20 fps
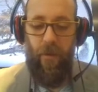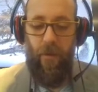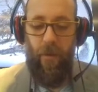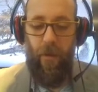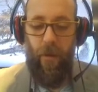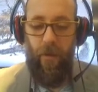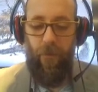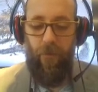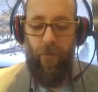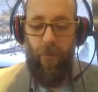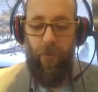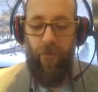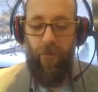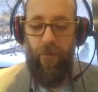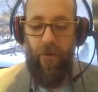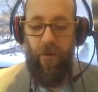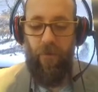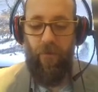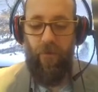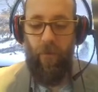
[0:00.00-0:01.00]
of whom
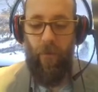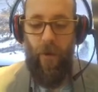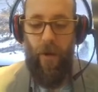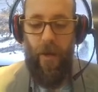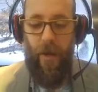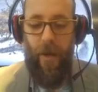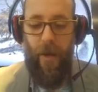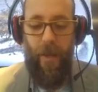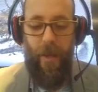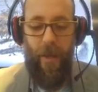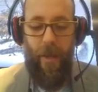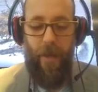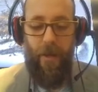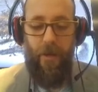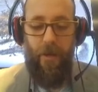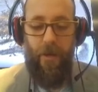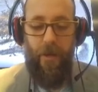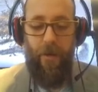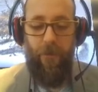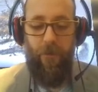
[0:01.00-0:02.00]
Francois had
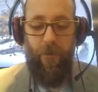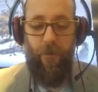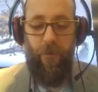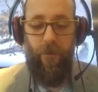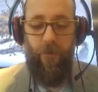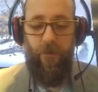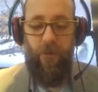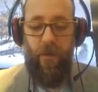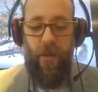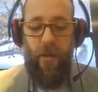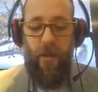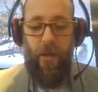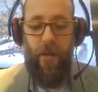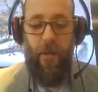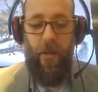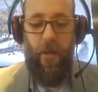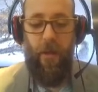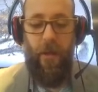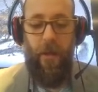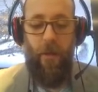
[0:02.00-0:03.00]
never seen
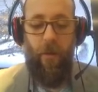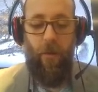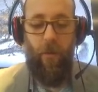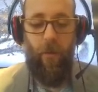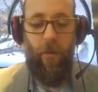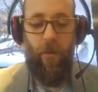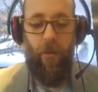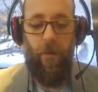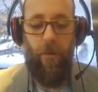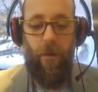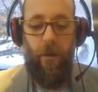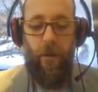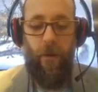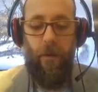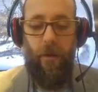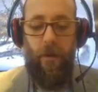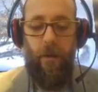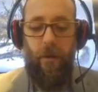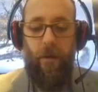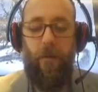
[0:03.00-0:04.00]
an equal.
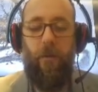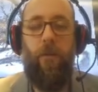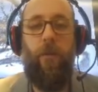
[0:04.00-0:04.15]
So